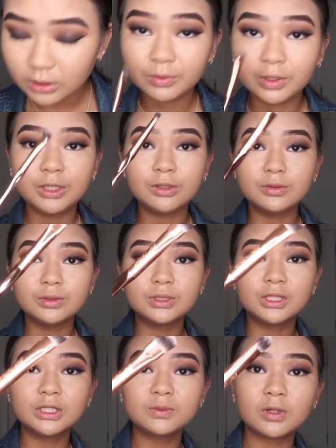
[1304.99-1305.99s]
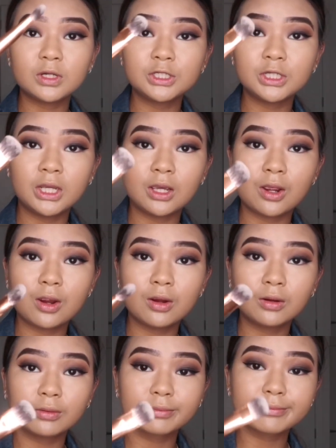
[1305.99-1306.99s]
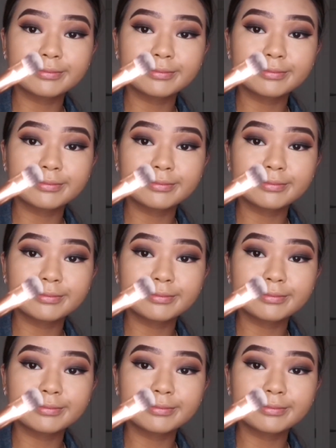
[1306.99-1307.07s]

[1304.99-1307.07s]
I'm going to use this brush here,